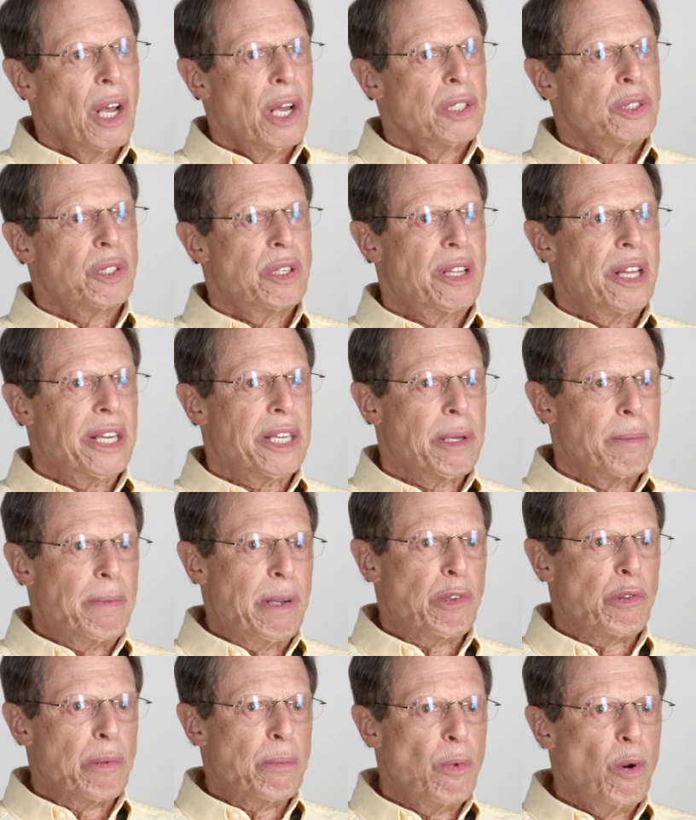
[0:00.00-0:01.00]
so they could
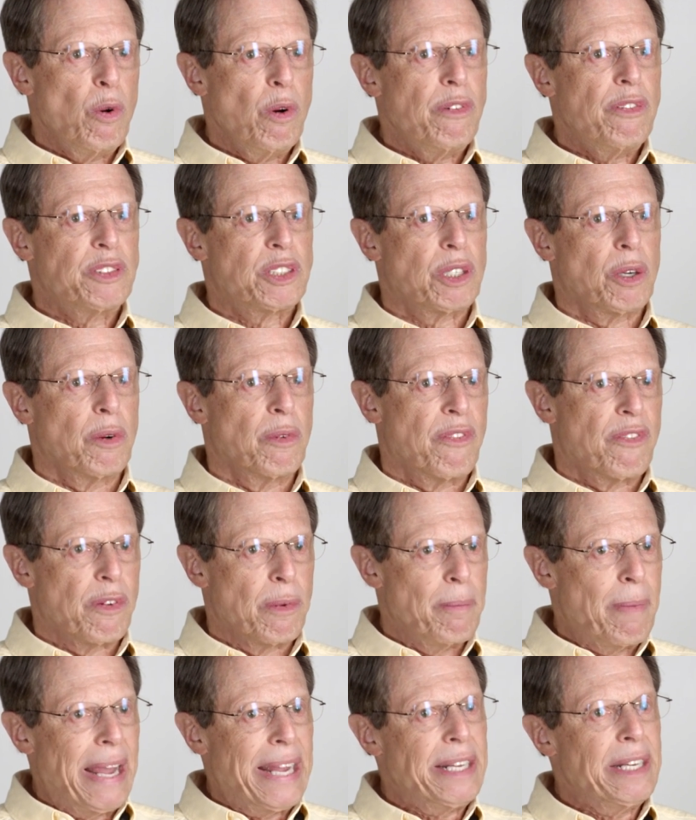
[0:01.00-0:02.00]
be removed for
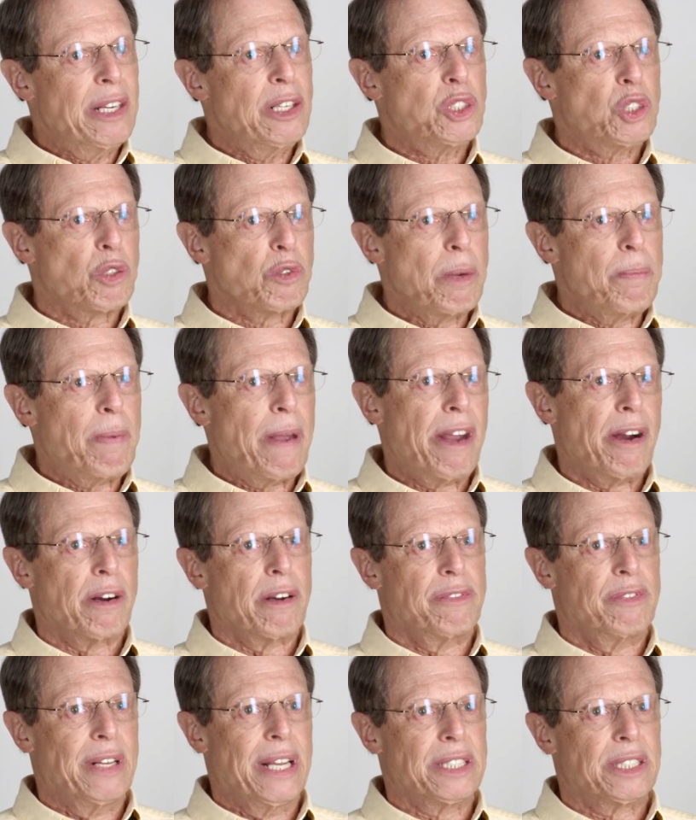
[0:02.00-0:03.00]
maintenance or repair
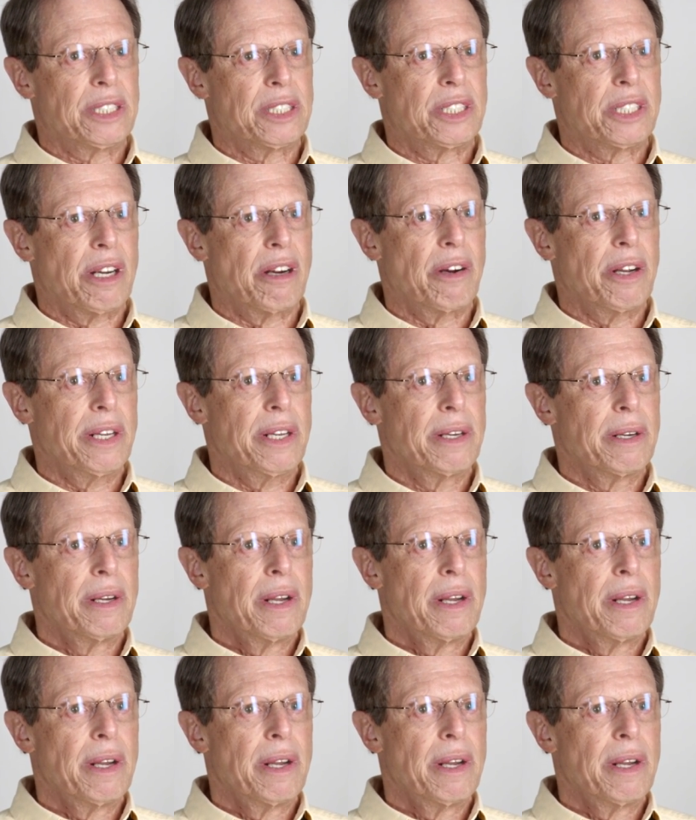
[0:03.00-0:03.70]
if necessary.